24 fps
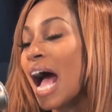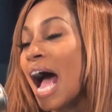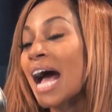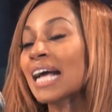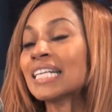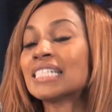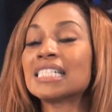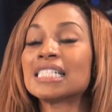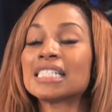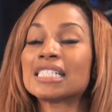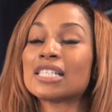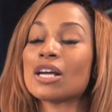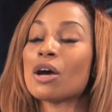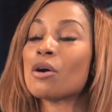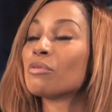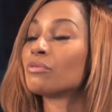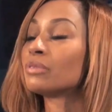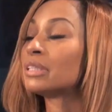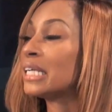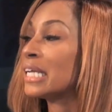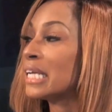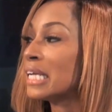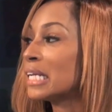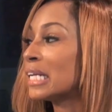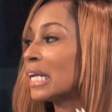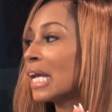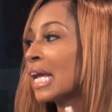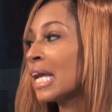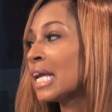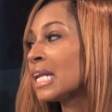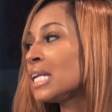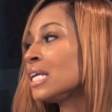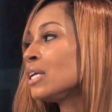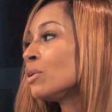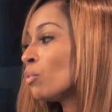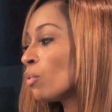I just don't need
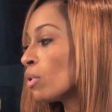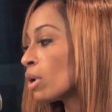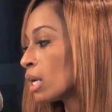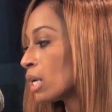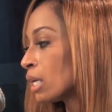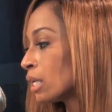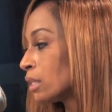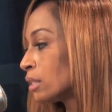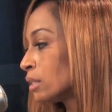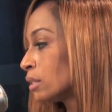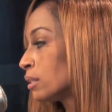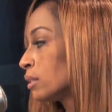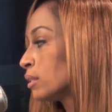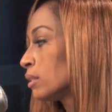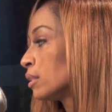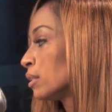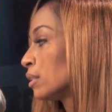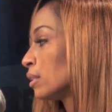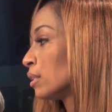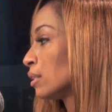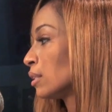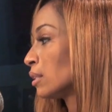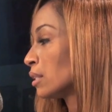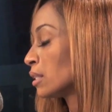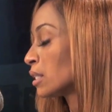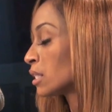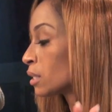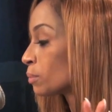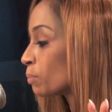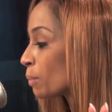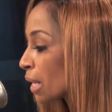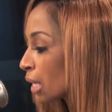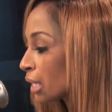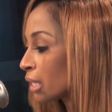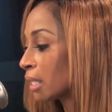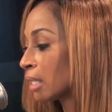anyone
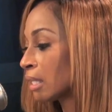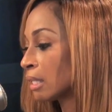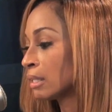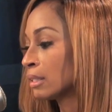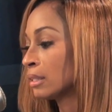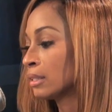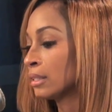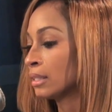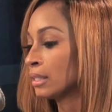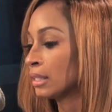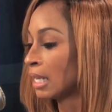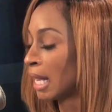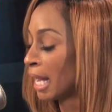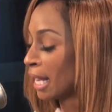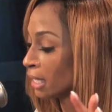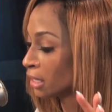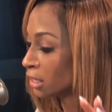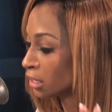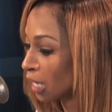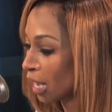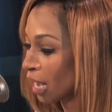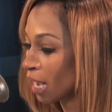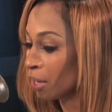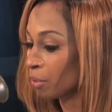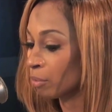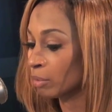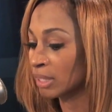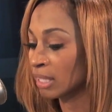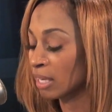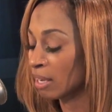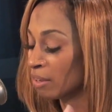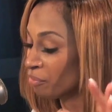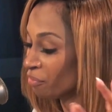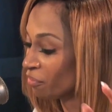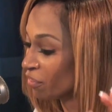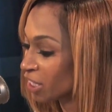smelling like Jock with
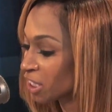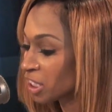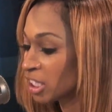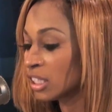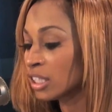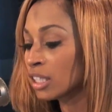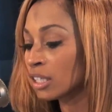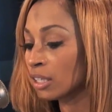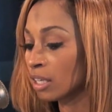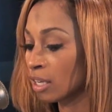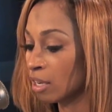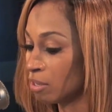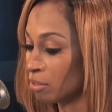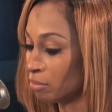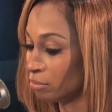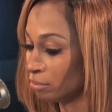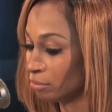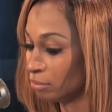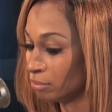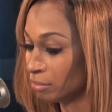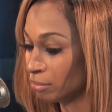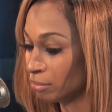that fishy cologne.